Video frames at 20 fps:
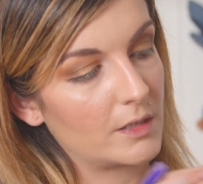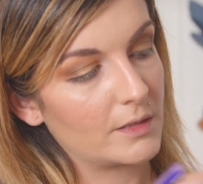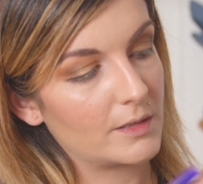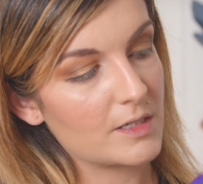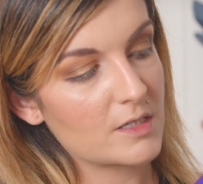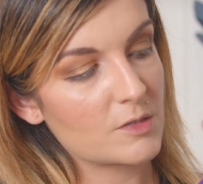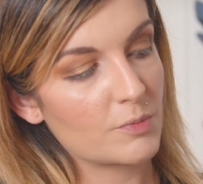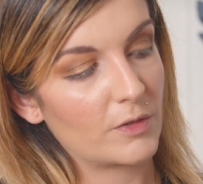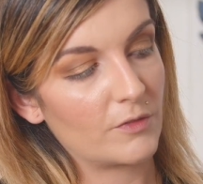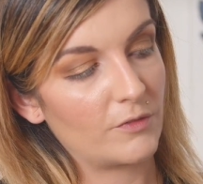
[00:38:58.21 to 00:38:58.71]

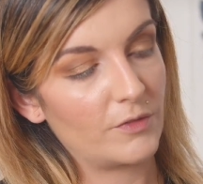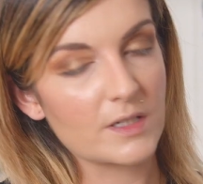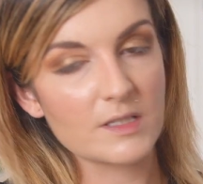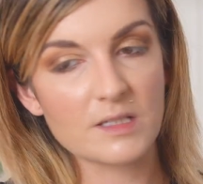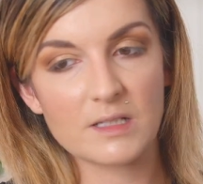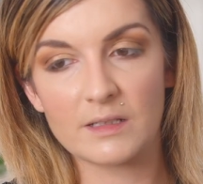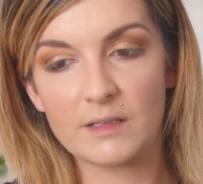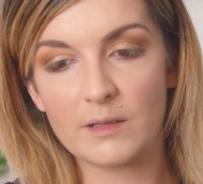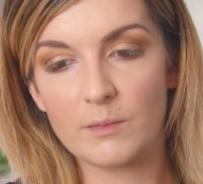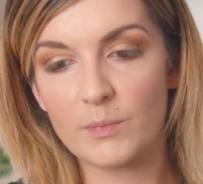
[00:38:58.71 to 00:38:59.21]
This one
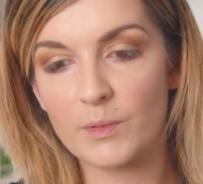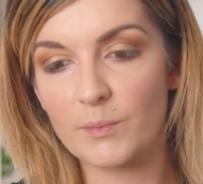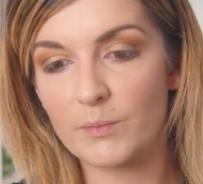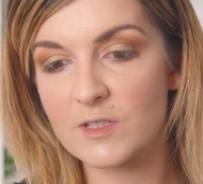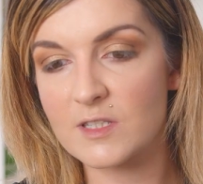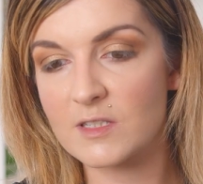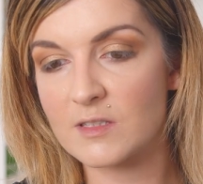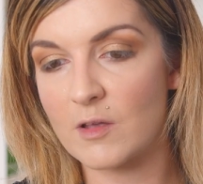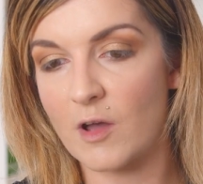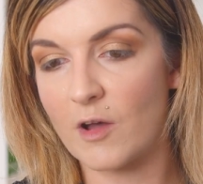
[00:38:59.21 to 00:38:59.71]
feels a little
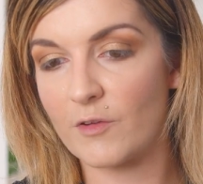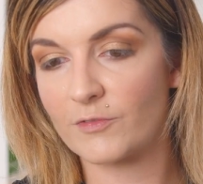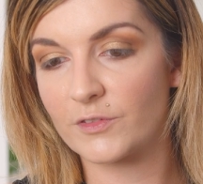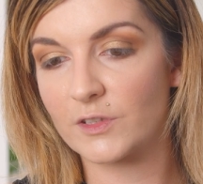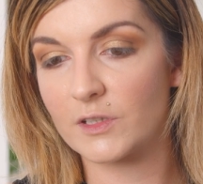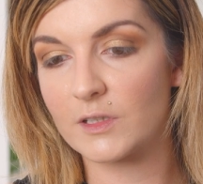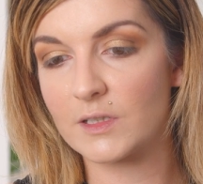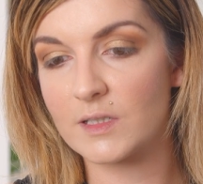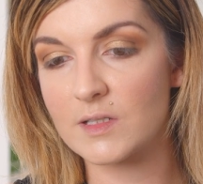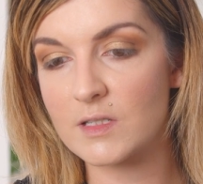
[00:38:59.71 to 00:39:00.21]
bit
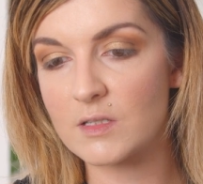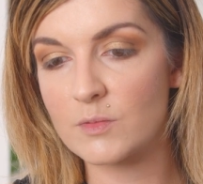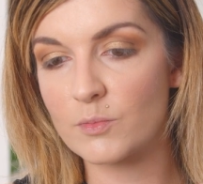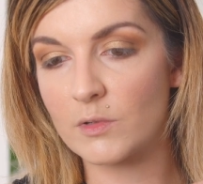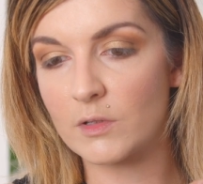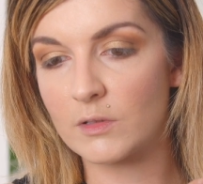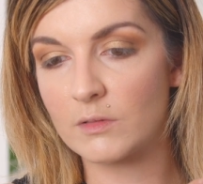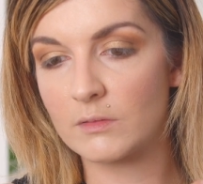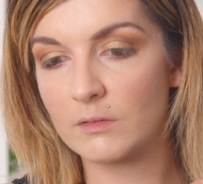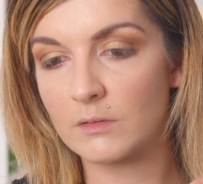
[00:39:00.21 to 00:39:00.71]
softer. This
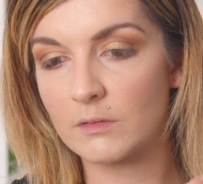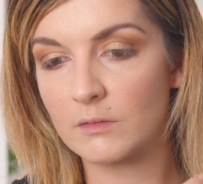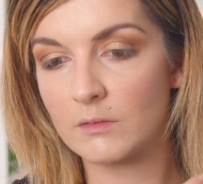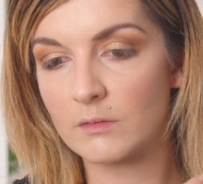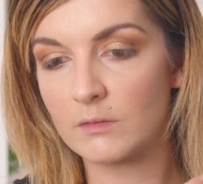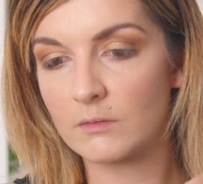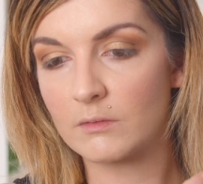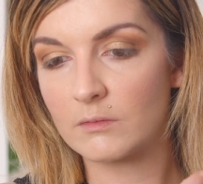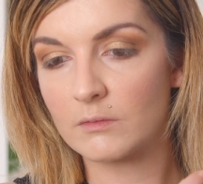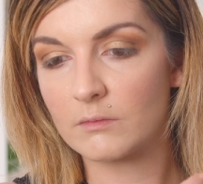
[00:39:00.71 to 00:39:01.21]
one...
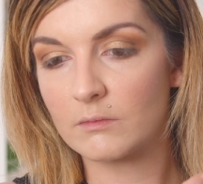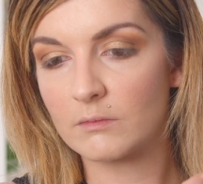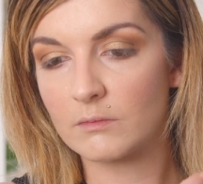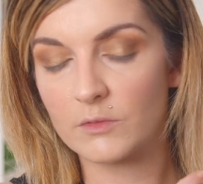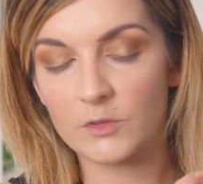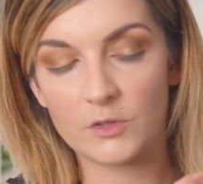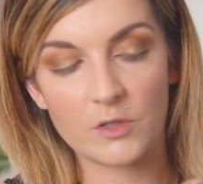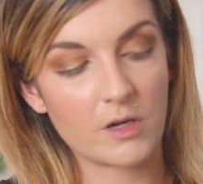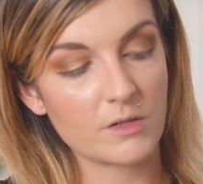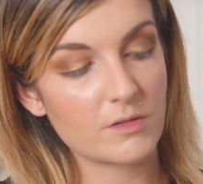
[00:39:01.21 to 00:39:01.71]

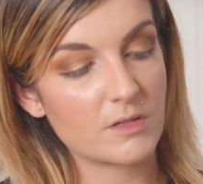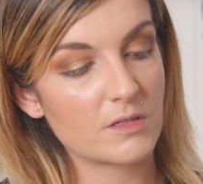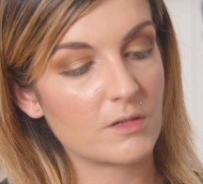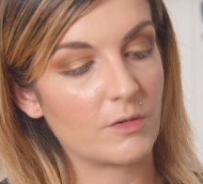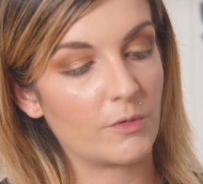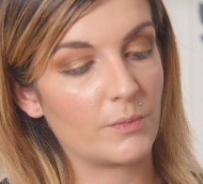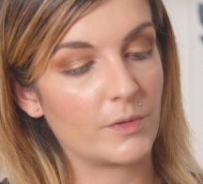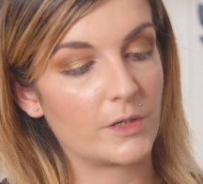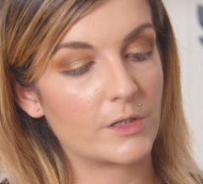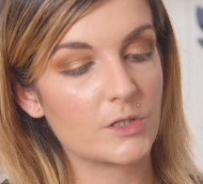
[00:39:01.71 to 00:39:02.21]
not
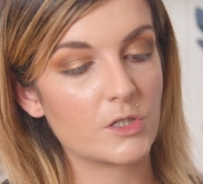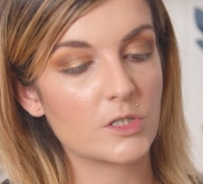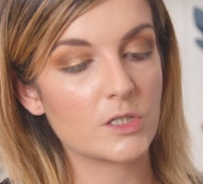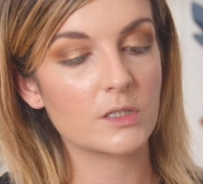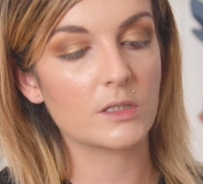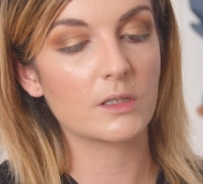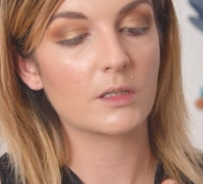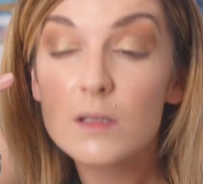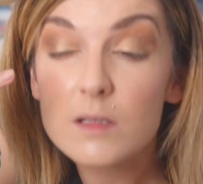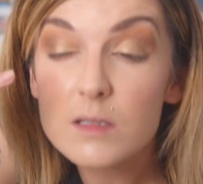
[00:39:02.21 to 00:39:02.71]
so much.
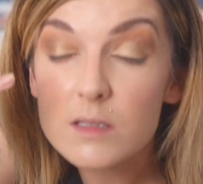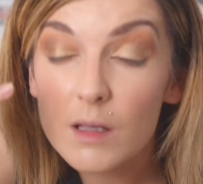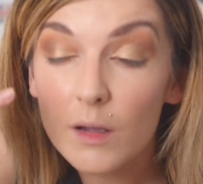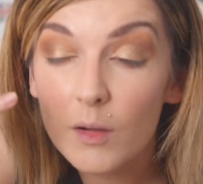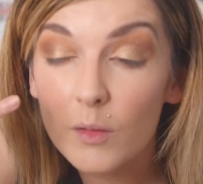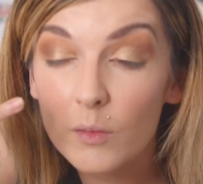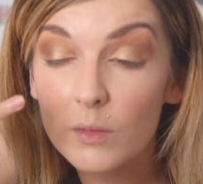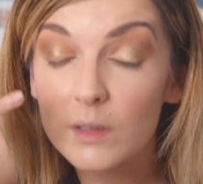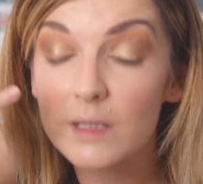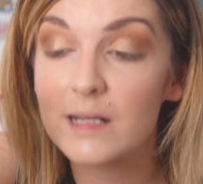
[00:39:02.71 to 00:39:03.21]

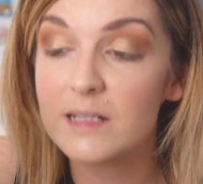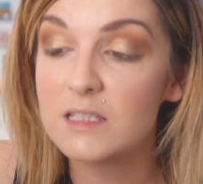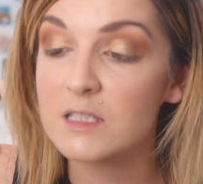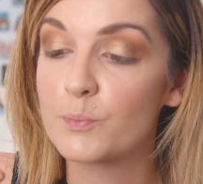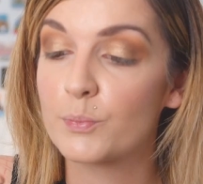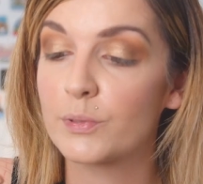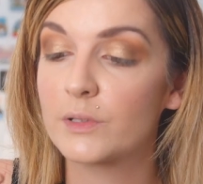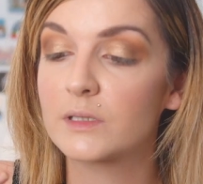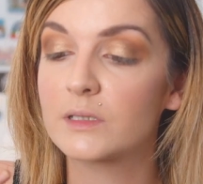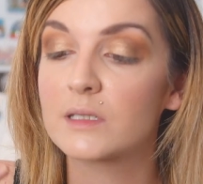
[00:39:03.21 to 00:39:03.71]
So let's
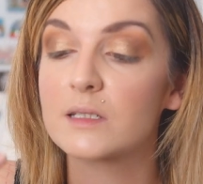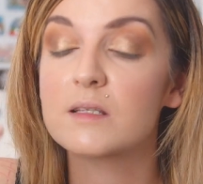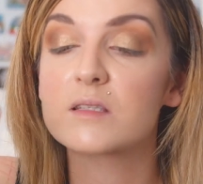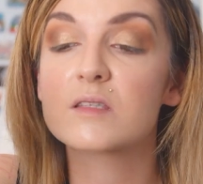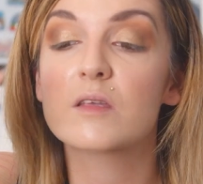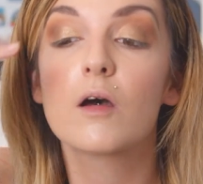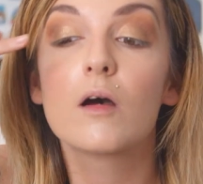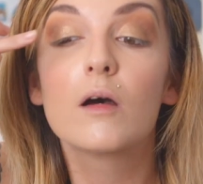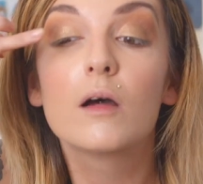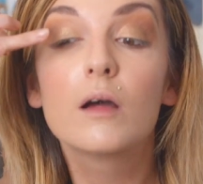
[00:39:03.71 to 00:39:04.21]
put this